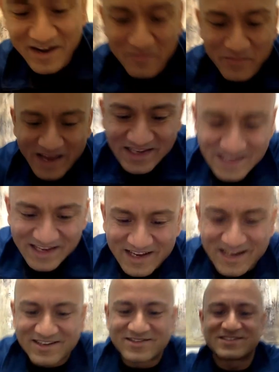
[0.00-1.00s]
amazing and
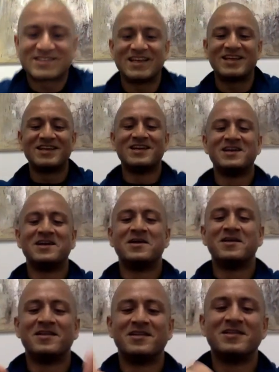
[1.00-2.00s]
interesting.
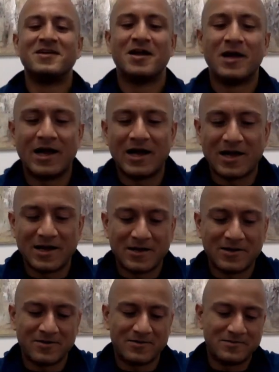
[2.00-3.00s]

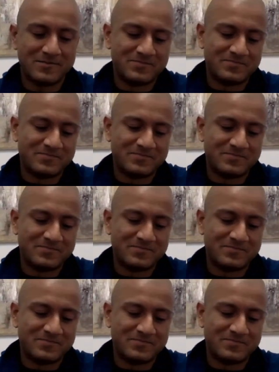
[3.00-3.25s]
I'm